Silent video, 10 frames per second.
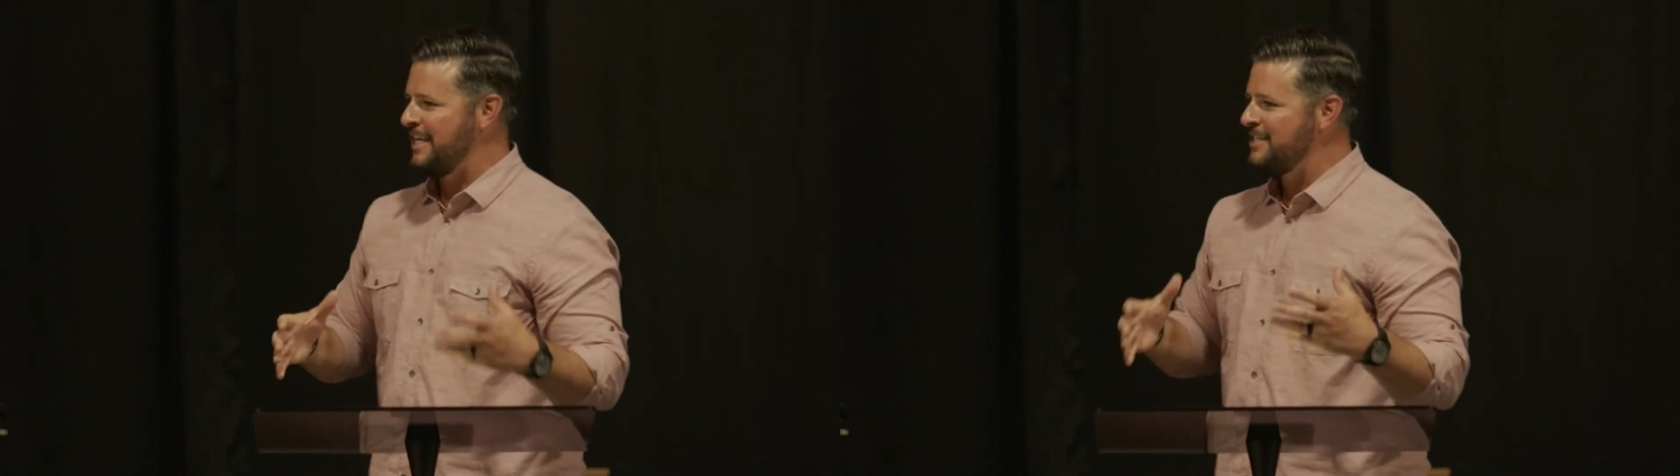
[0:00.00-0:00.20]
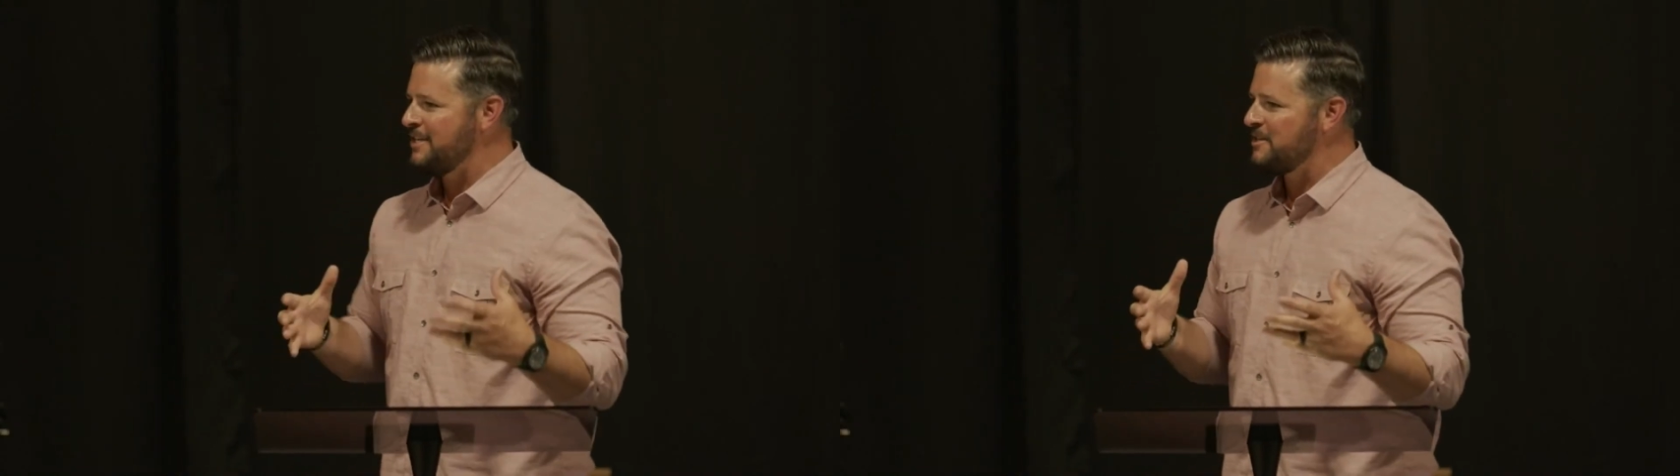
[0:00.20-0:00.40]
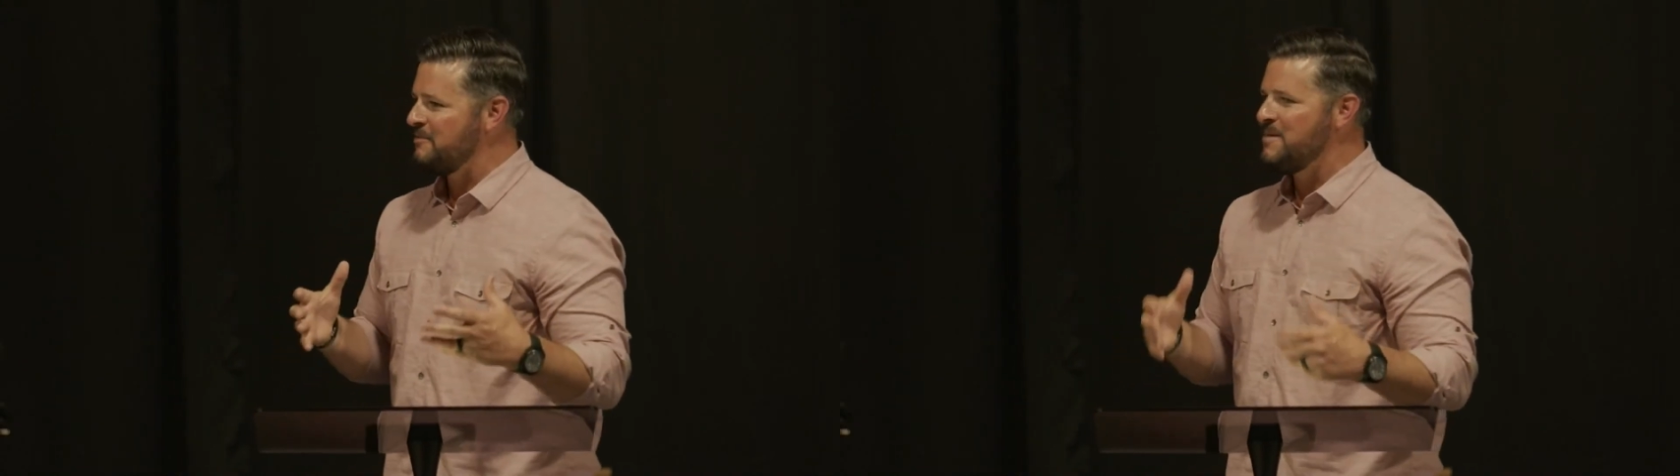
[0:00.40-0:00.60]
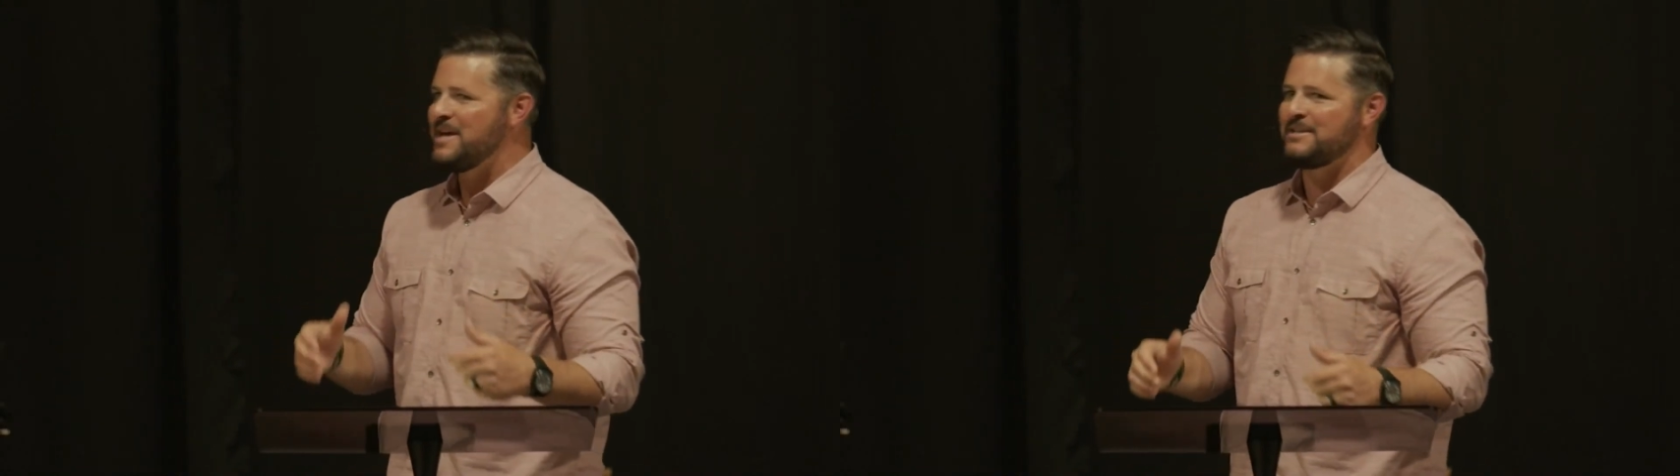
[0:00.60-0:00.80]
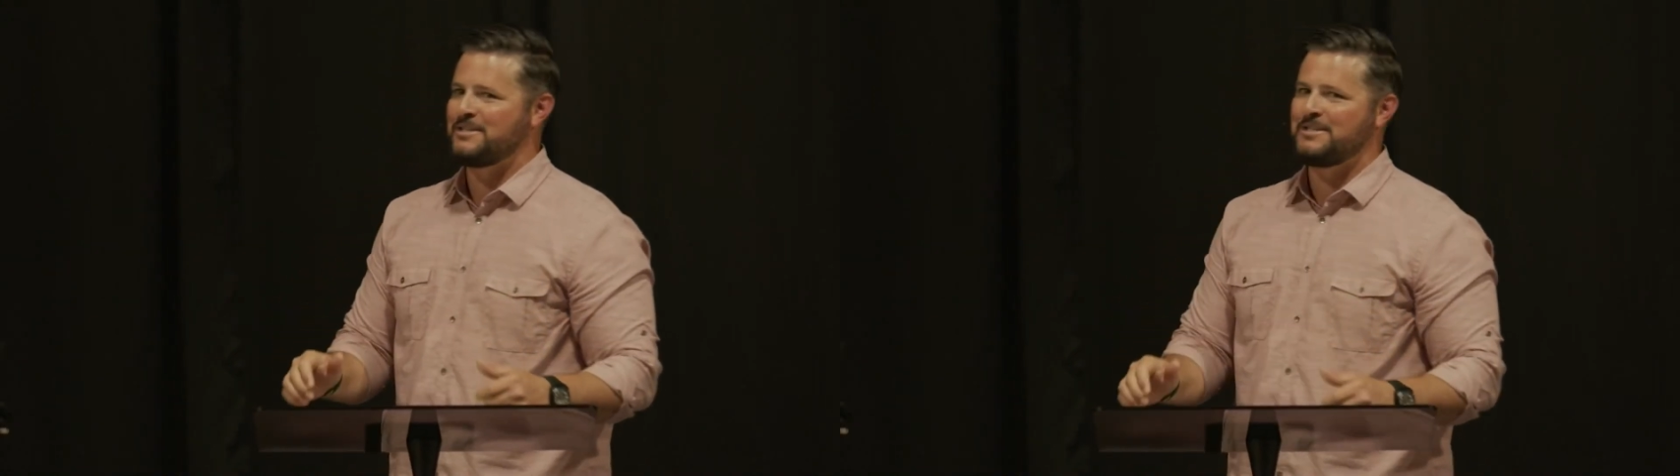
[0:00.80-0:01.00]
like he doesn't
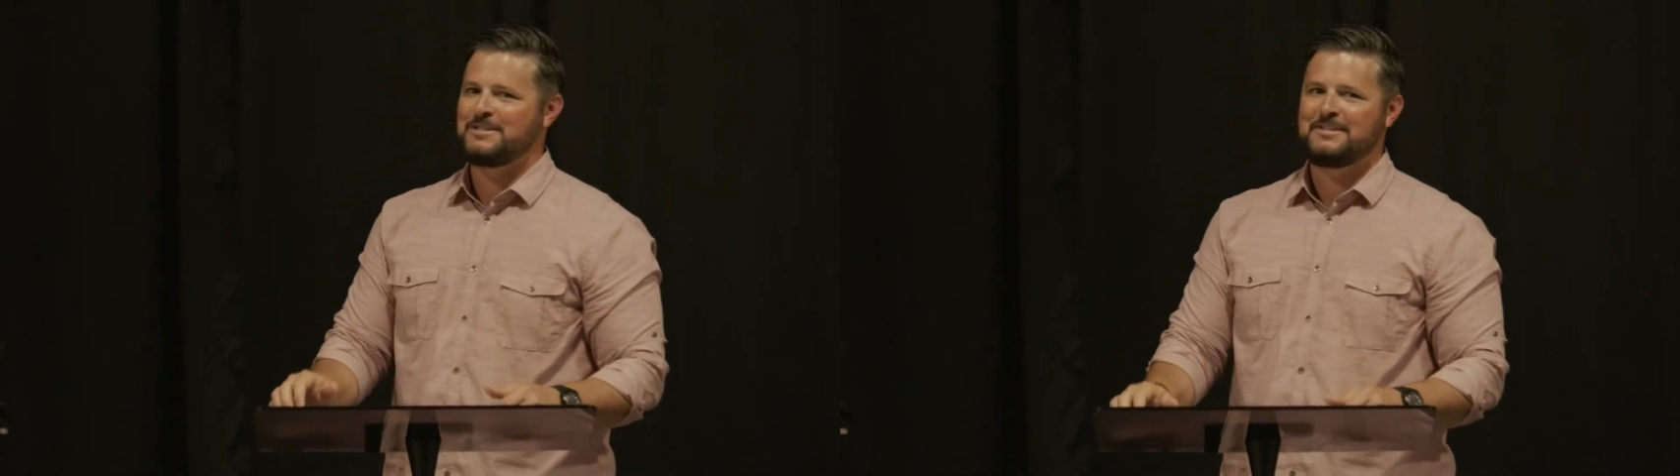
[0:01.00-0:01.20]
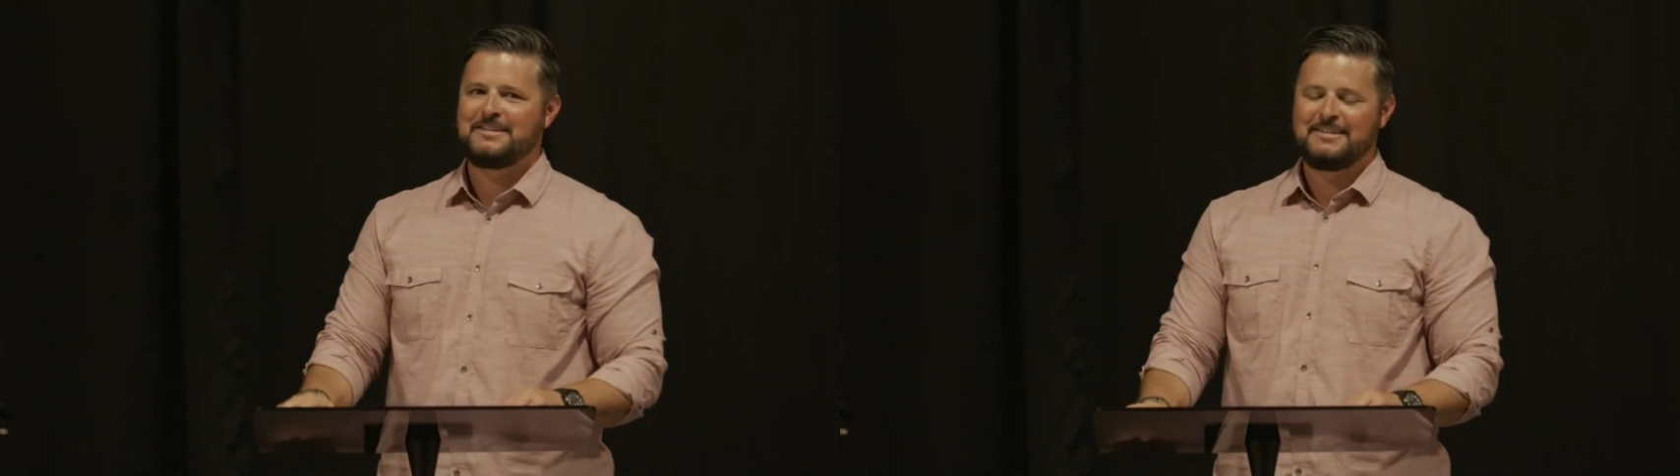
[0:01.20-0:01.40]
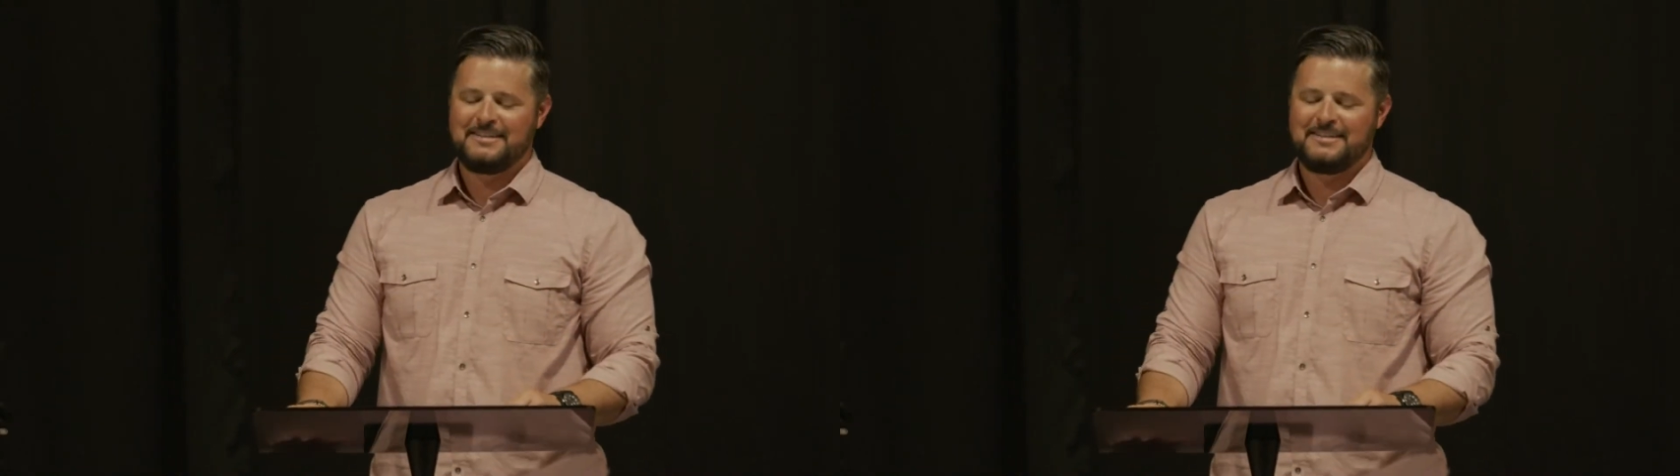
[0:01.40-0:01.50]
miss.